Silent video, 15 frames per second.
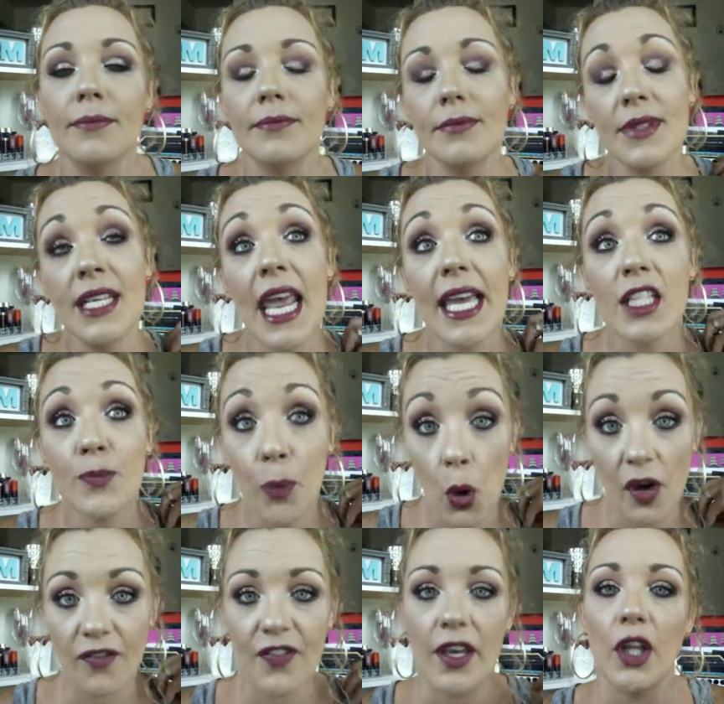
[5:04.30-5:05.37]
NYX pore
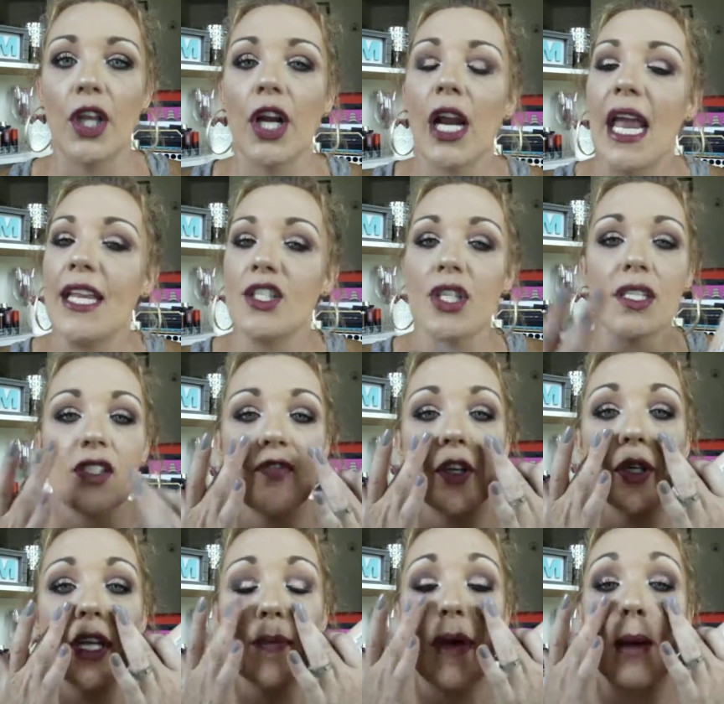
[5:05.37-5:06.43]
filler and just filled
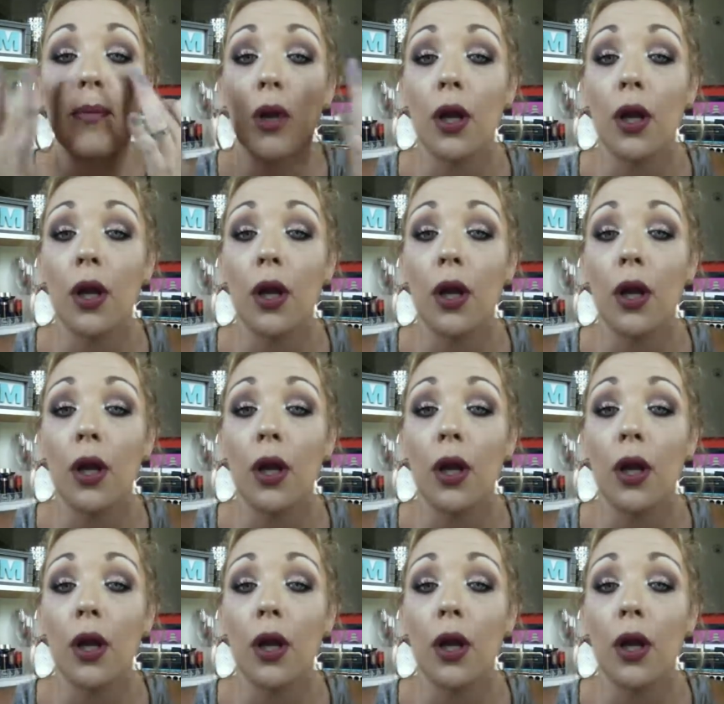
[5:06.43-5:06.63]
in my